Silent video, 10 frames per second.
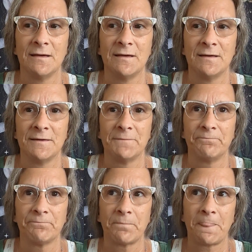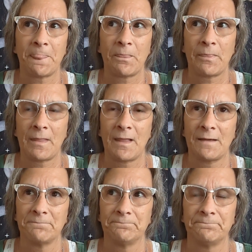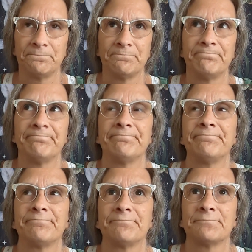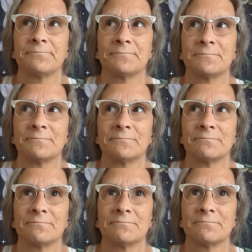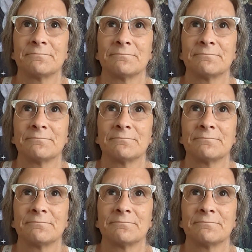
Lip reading: [no speech]